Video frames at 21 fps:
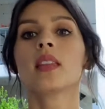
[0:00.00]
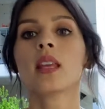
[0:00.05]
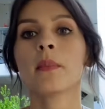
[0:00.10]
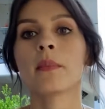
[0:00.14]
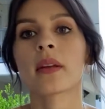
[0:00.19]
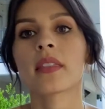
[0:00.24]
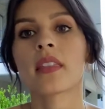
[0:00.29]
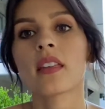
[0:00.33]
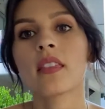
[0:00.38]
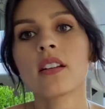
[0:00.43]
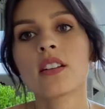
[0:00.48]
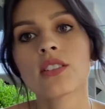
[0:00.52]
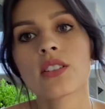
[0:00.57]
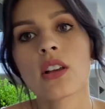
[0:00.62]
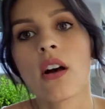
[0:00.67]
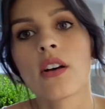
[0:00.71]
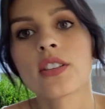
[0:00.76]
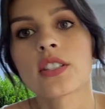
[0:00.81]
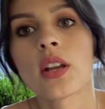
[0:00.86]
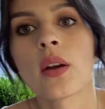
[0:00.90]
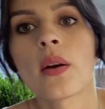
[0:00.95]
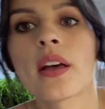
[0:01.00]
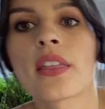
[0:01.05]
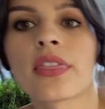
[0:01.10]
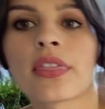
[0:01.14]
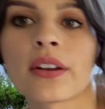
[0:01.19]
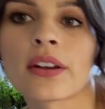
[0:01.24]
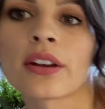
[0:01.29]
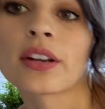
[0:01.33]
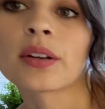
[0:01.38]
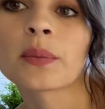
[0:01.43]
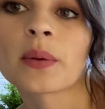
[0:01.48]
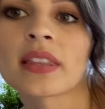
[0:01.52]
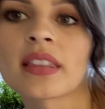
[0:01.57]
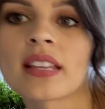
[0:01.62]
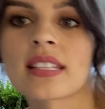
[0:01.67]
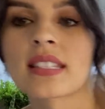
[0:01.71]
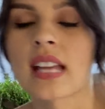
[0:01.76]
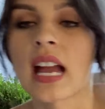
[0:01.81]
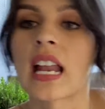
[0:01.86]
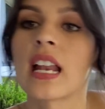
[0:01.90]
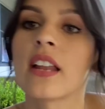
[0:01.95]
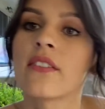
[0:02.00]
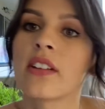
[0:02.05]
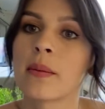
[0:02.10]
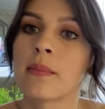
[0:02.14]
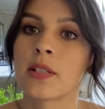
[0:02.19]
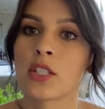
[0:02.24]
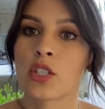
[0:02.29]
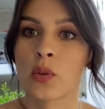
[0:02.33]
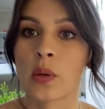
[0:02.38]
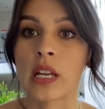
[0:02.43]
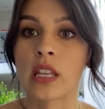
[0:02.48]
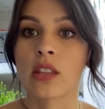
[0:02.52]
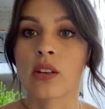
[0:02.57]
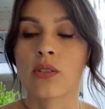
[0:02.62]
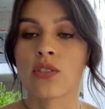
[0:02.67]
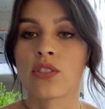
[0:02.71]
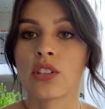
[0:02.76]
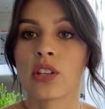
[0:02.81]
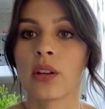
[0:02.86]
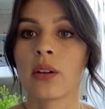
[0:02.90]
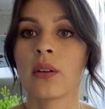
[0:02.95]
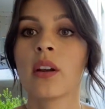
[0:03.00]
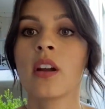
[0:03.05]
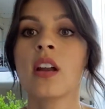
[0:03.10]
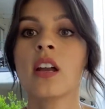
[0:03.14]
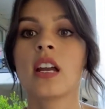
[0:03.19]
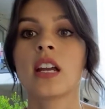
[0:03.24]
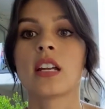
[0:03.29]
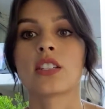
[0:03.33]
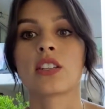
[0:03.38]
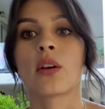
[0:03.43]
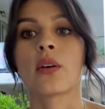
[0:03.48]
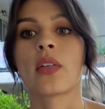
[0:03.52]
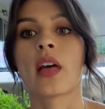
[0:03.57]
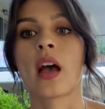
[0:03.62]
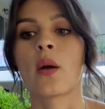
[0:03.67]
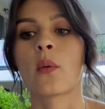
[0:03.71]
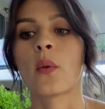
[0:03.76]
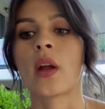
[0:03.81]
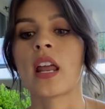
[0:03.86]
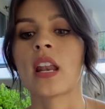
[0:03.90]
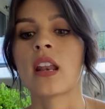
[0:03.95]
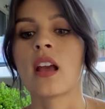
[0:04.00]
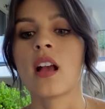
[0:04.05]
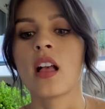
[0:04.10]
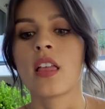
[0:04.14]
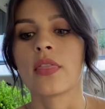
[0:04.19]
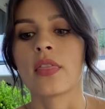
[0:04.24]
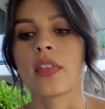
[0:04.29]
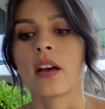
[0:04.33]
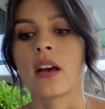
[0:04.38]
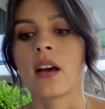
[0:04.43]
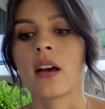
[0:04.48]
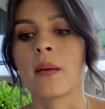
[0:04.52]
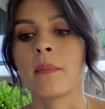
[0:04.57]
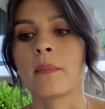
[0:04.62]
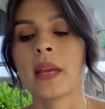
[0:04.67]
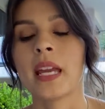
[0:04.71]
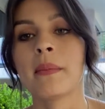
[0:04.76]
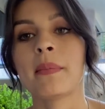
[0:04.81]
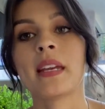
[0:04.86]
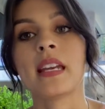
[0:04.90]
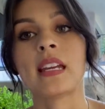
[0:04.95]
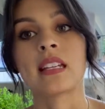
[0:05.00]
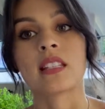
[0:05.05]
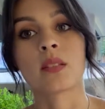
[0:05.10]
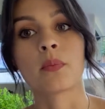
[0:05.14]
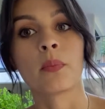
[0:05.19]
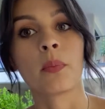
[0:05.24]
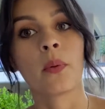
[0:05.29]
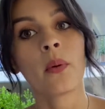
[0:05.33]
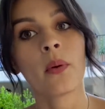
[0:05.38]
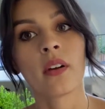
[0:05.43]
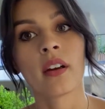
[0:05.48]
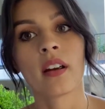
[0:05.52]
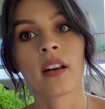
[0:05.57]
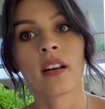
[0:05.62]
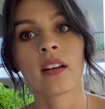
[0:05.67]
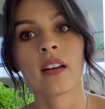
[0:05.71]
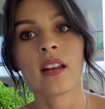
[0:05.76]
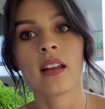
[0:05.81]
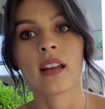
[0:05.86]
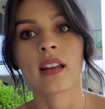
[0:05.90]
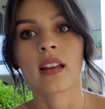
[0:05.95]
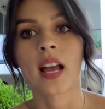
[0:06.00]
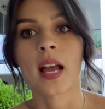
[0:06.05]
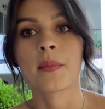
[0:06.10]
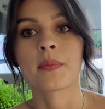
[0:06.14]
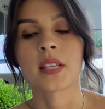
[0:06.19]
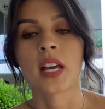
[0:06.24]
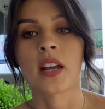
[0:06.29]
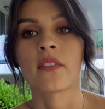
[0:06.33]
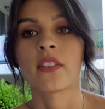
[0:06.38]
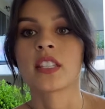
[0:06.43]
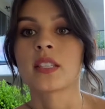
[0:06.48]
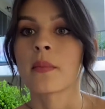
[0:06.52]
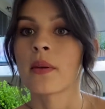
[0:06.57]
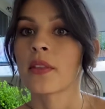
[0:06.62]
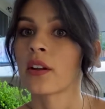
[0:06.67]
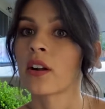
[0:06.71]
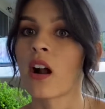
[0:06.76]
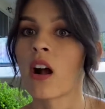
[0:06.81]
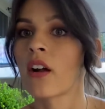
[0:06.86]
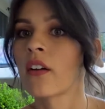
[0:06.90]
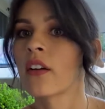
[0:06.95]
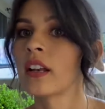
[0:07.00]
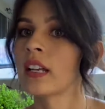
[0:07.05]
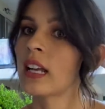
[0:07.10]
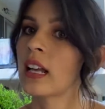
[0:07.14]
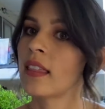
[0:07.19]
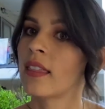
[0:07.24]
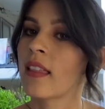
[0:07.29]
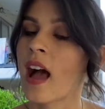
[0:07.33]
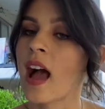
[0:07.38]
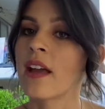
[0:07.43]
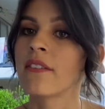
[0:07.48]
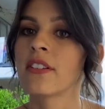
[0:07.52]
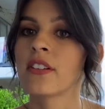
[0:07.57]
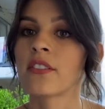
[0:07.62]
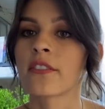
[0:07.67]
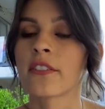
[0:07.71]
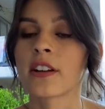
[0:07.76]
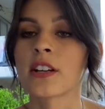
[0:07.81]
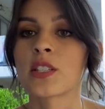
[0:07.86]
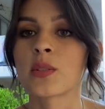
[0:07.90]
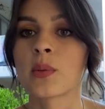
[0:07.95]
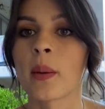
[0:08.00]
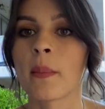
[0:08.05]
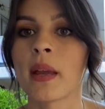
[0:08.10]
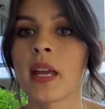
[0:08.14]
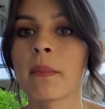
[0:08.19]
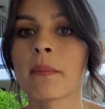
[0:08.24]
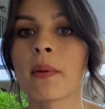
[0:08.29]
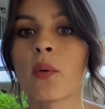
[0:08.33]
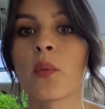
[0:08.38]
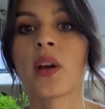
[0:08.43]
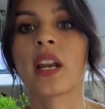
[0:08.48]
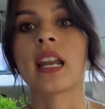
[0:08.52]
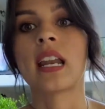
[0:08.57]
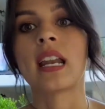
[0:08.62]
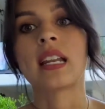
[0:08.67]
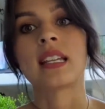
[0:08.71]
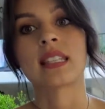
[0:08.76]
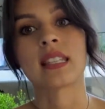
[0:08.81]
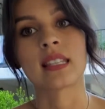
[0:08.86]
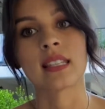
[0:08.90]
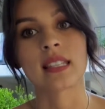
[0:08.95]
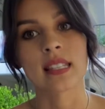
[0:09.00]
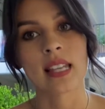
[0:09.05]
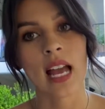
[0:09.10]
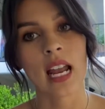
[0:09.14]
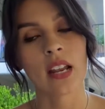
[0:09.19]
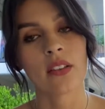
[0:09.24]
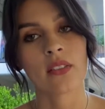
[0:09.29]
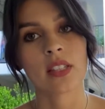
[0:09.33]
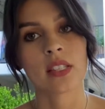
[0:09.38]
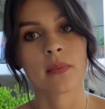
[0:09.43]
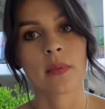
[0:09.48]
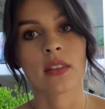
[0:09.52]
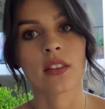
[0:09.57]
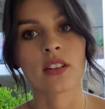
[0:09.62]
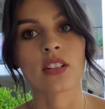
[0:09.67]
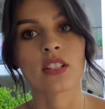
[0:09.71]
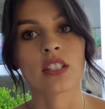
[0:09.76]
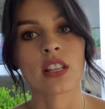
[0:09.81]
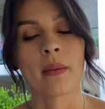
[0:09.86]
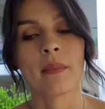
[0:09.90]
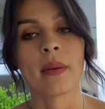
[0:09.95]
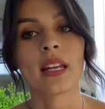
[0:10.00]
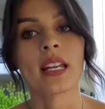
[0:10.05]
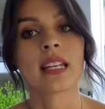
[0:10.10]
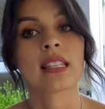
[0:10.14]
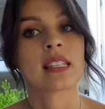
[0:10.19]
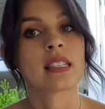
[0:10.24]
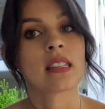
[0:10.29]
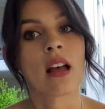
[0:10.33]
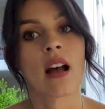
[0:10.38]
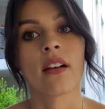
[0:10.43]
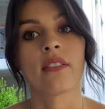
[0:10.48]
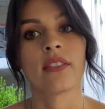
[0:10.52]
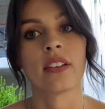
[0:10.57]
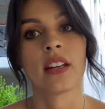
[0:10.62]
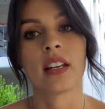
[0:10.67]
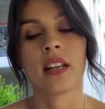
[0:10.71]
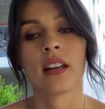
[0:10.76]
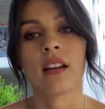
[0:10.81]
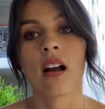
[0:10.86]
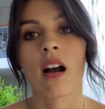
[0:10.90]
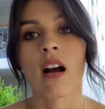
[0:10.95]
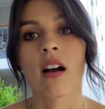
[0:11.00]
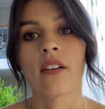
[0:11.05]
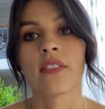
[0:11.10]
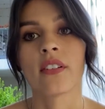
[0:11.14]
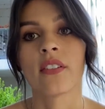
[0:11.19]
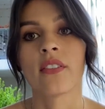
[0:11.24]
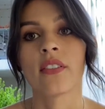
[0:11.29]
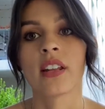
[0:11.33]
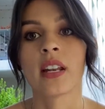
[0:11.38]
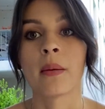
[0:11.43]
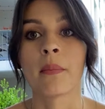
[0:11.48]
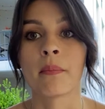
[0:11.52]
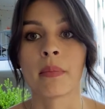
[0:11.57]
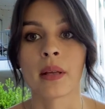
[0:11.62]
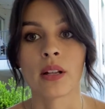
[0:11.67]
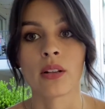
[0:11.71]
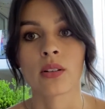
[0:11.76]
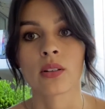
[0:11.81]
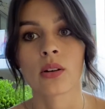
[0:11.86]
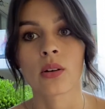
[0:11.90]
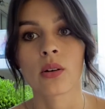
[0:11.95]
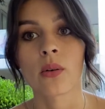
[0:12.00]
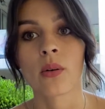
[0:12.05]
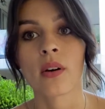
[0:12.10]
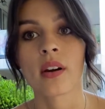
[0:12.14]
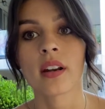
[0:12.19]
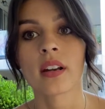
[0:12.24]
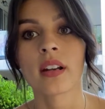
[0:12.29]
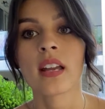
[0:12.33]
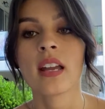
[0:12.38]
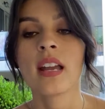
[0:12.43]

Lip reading: But then there's also a third one that's kind of in between those two, so that when the baby is born, it comes out of its mother already alive and free swimming, but when it is inside of its mother's stomach, it's not feeding off of an umbilical cord,